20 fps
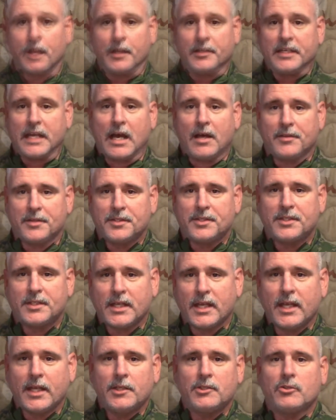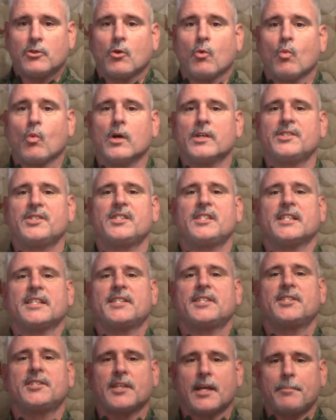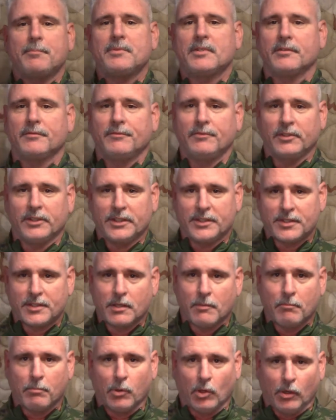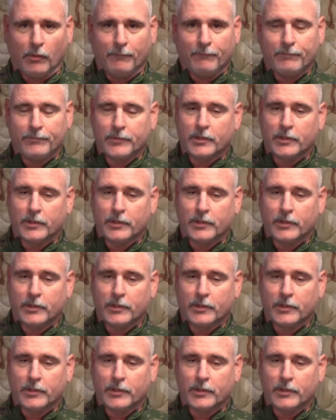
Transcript: Now, this stage was deceptively simple.